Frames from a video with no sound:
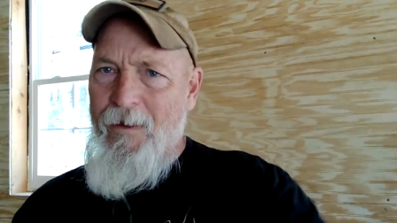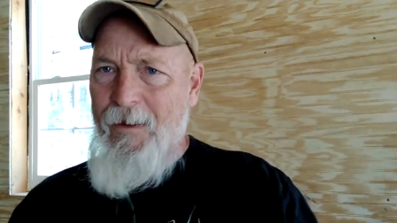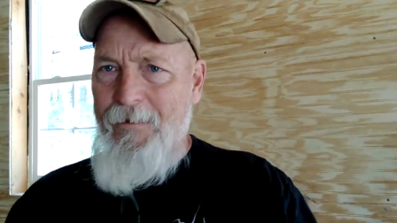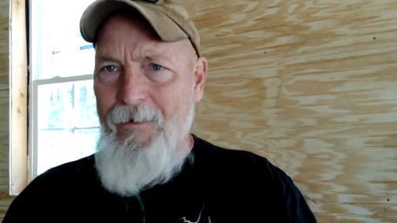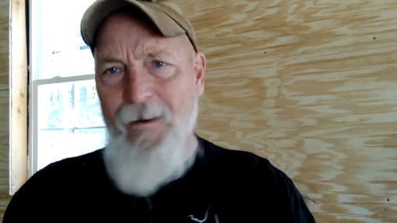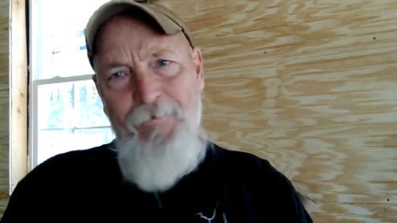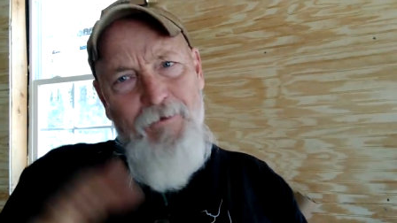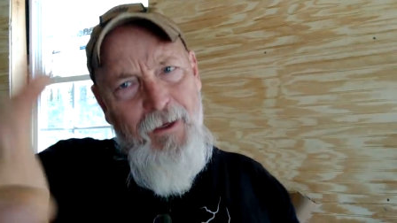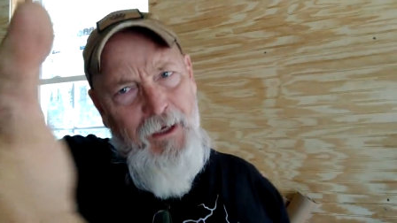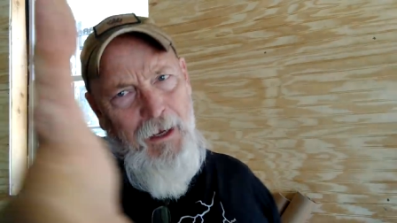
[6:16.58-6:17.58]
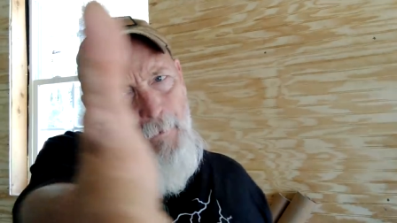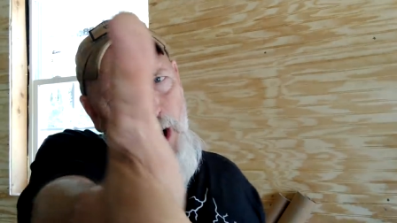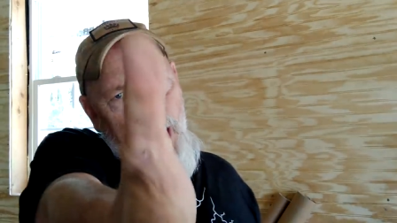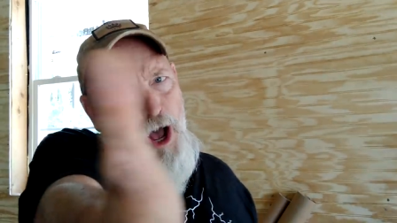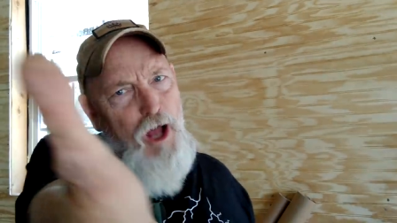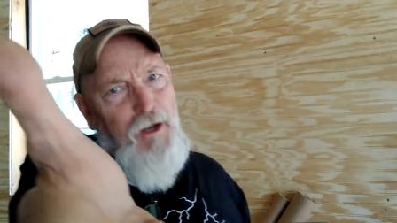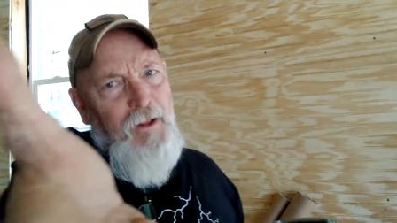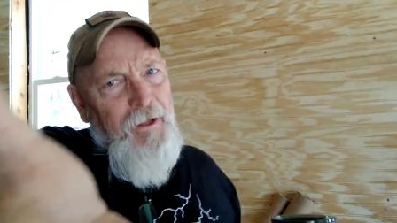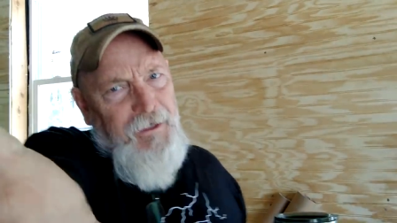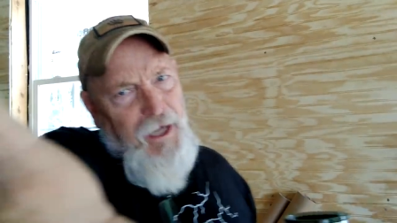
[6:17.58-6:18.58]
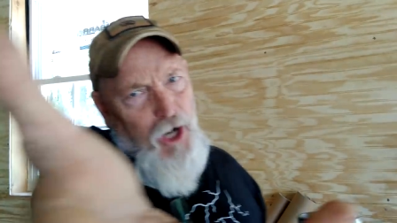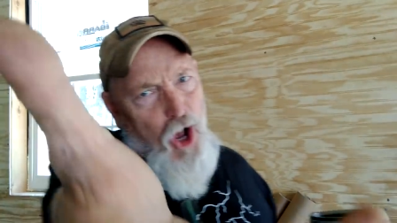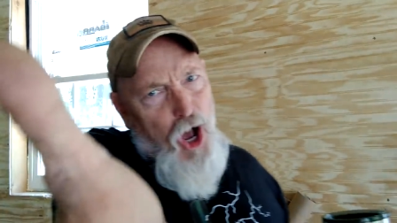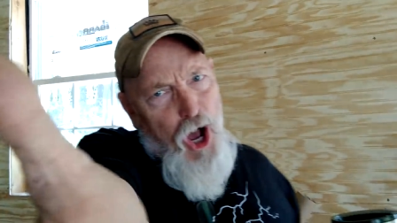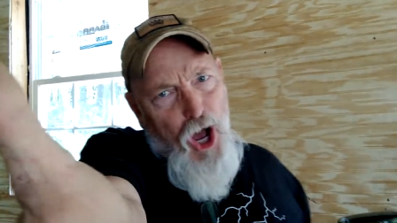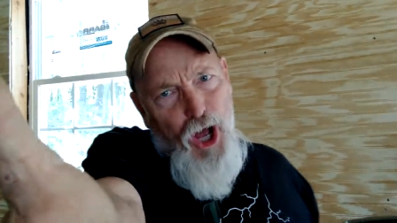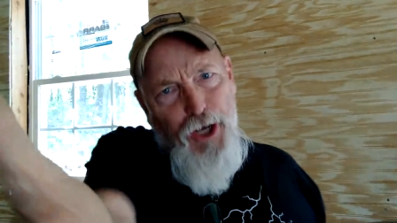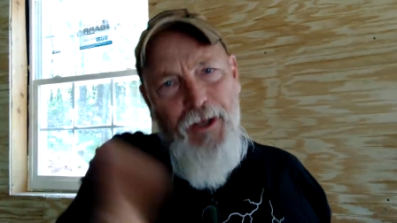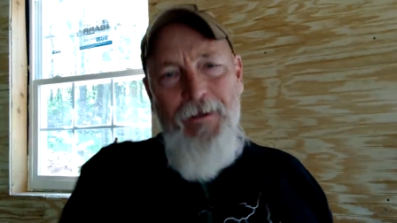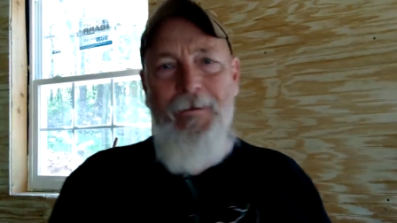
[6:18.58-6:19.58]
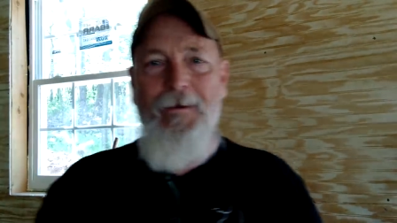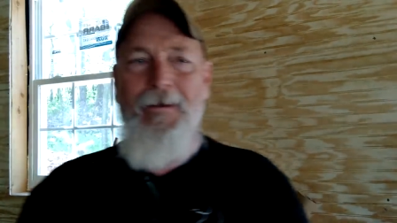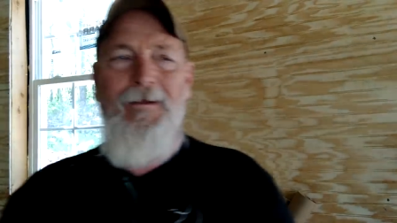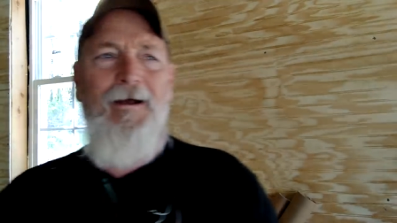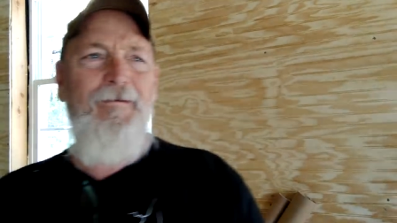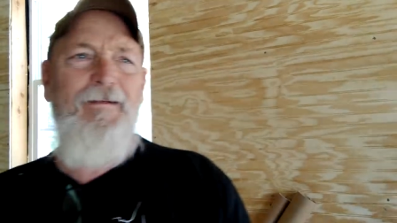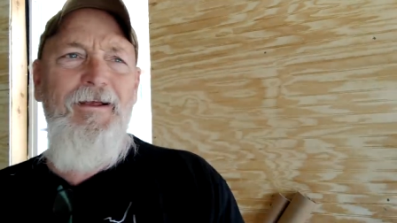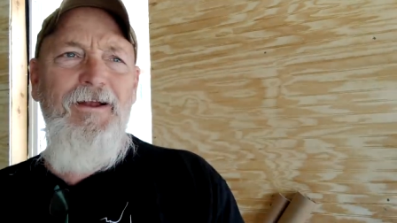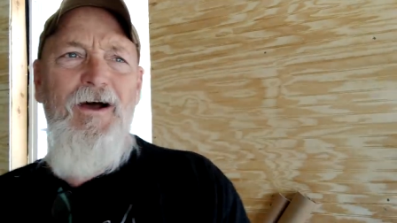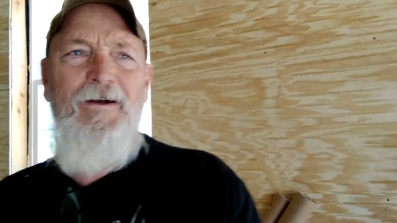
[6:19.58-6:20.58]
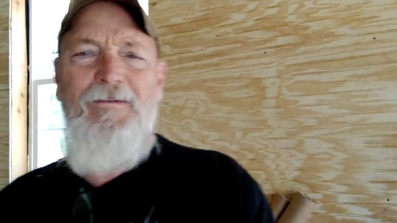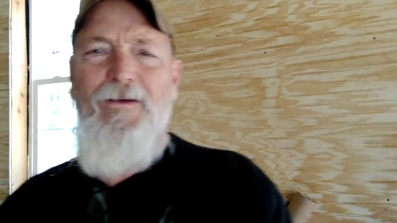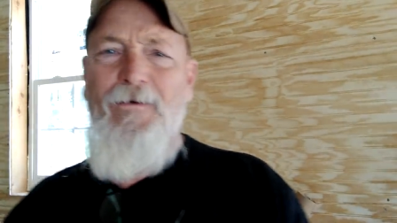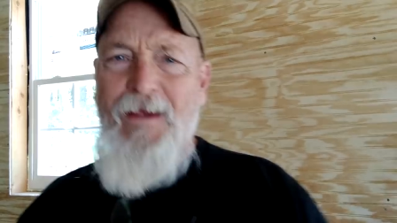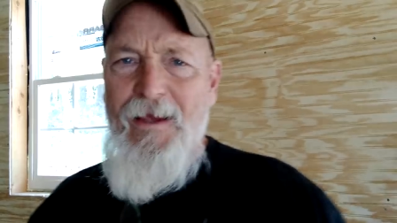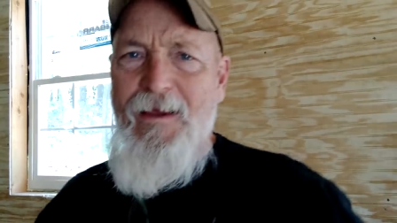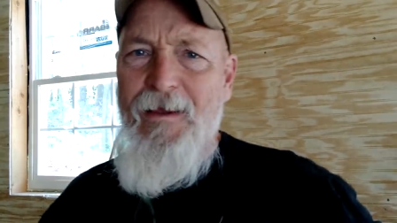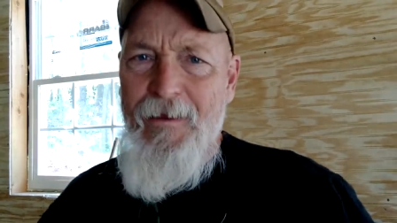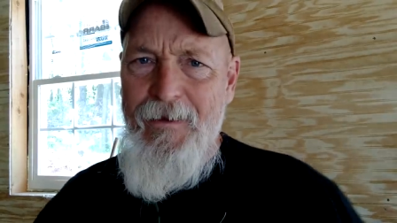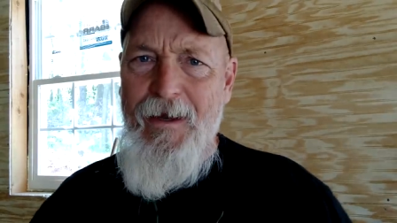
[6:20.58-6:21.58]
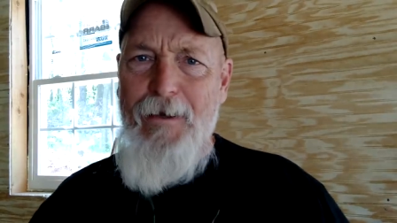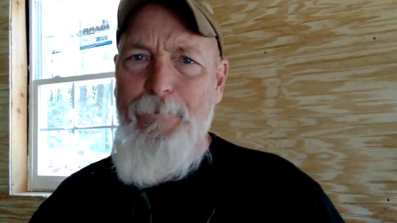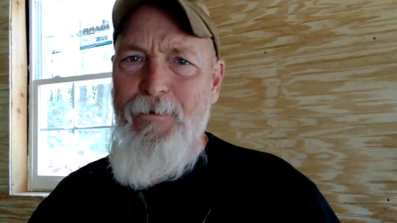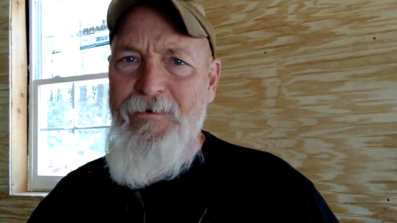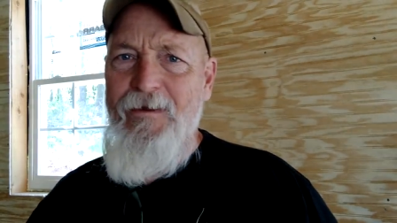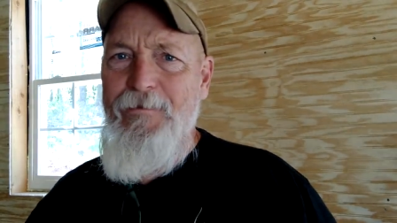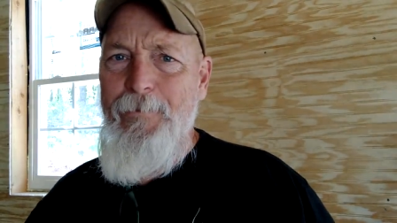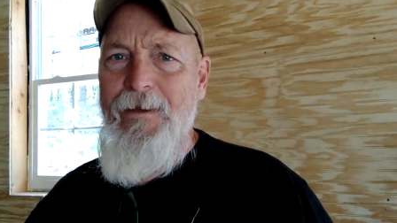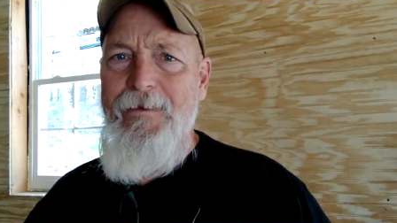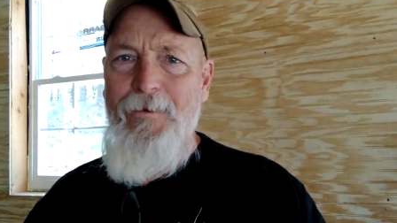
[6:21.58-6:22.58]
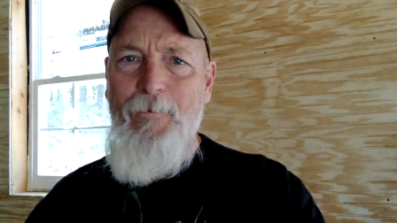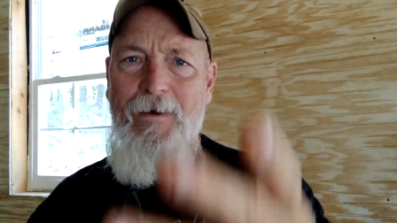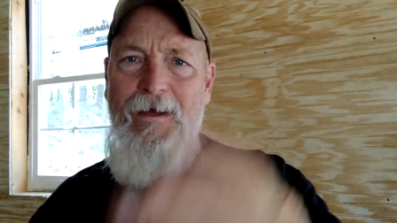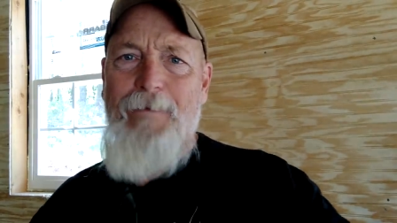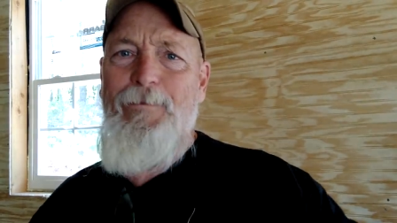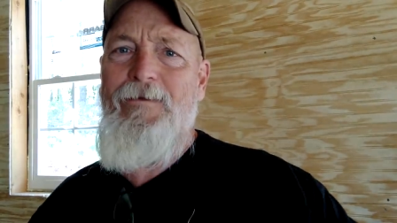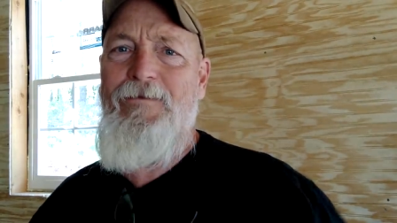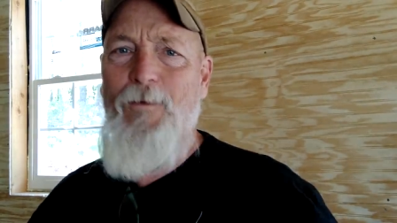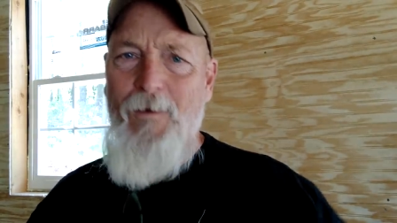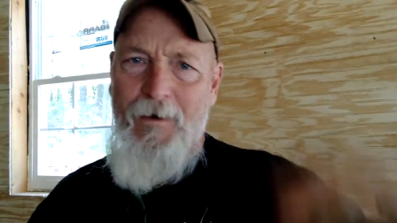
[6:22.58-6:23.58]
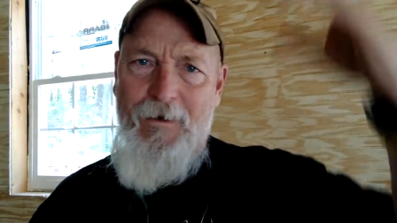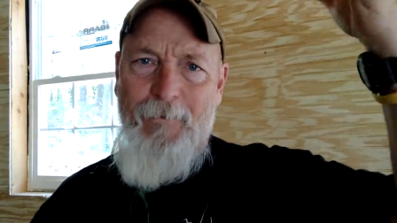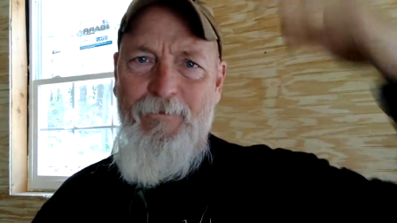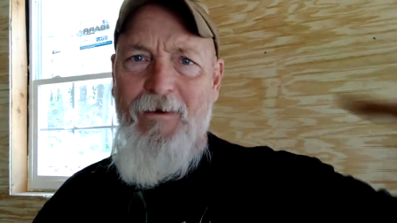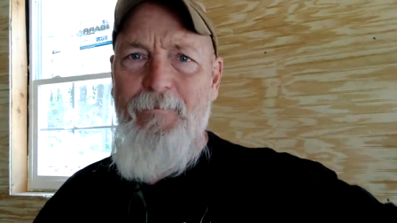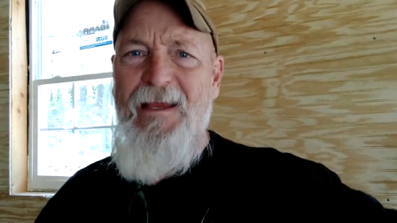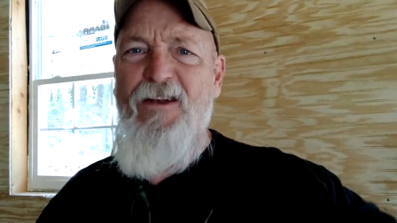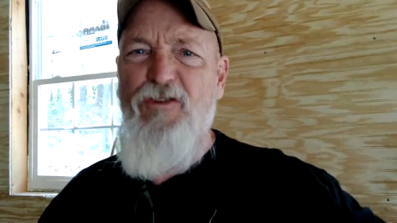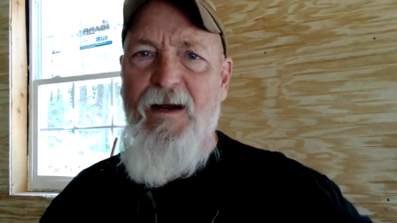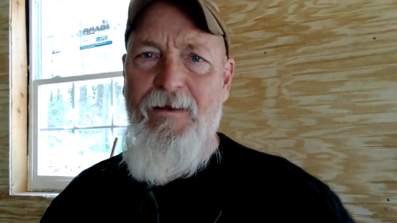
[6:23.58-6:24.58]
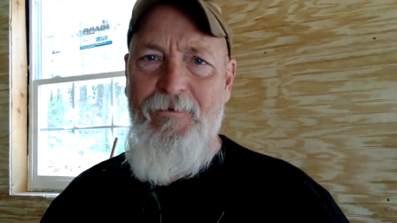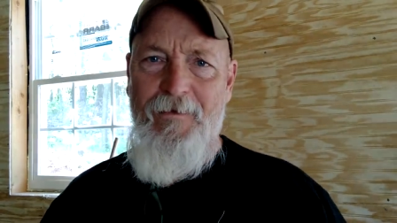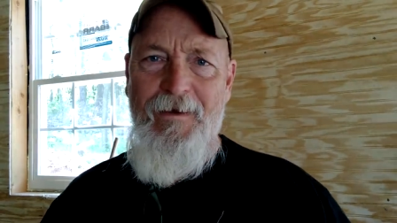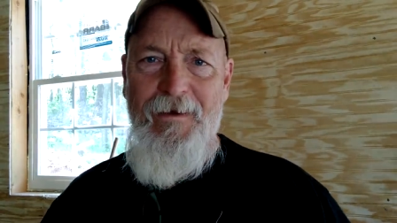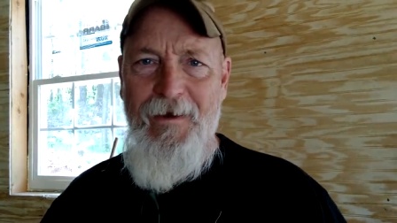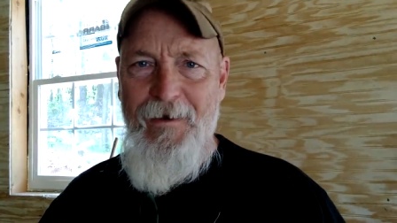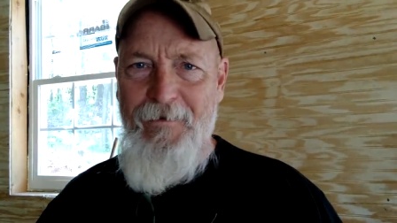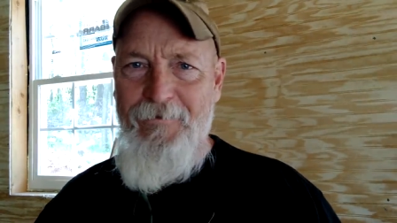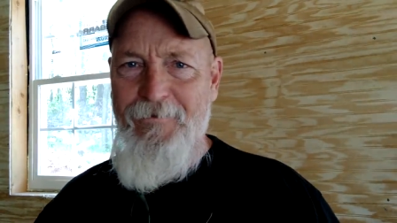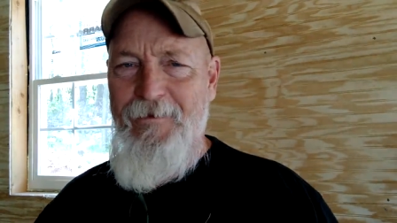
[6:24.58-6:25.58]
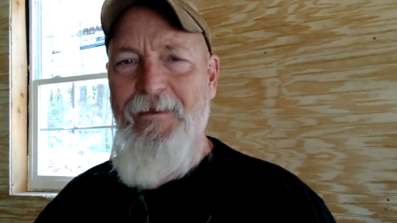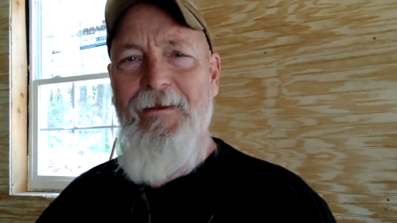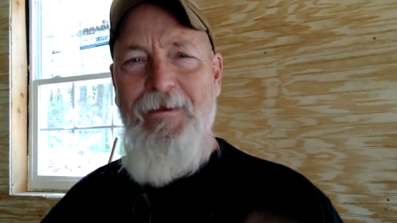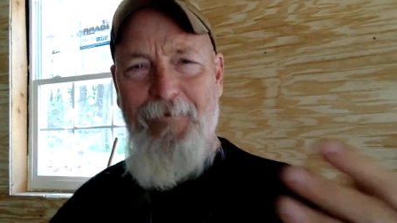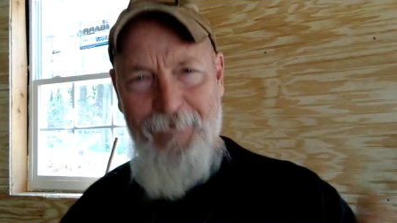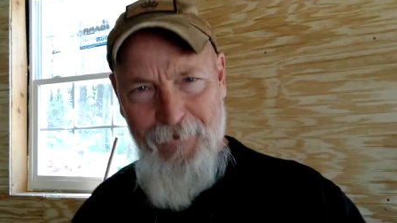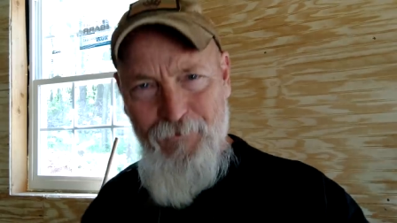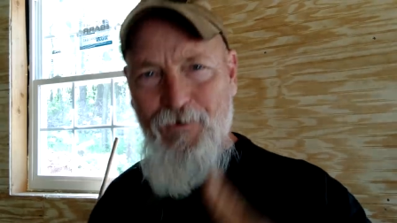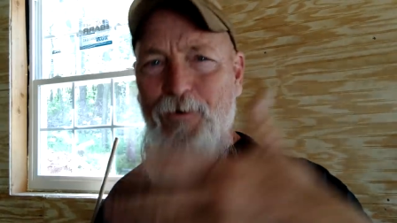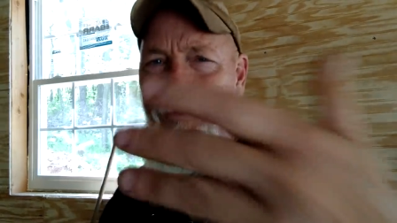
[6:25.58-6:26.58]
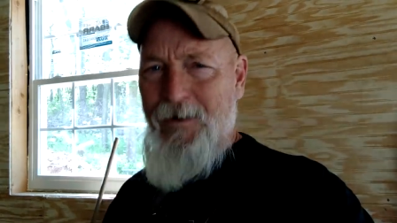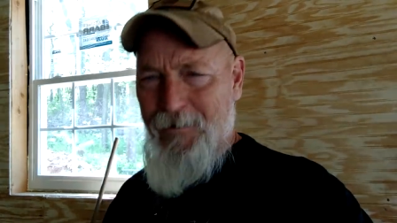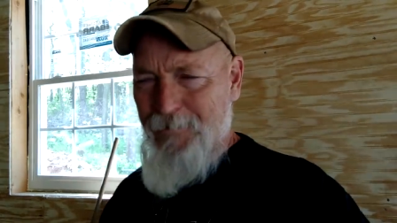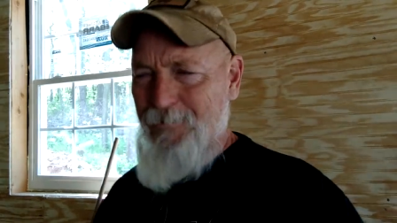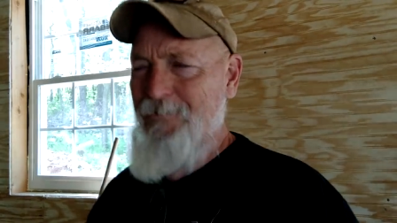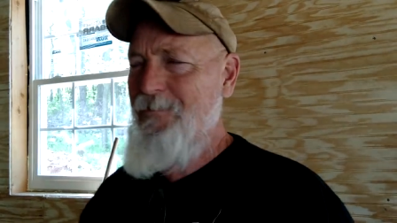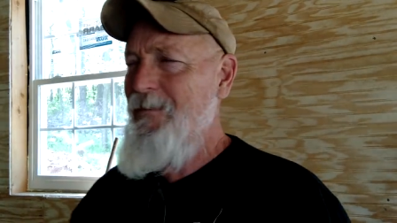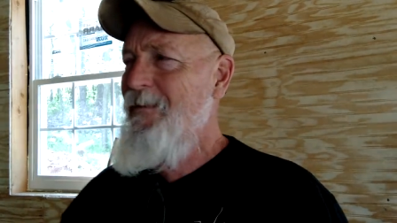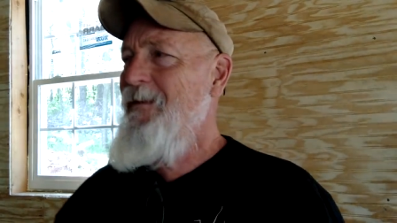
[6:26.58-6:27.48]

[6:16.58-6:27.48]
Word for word: and the guy's like, come on, get on. And the guy's like, no, it's okay, God'll protect me. And then what happens? The water comes up, and he drowns, and he dies. And then it's the joke goes,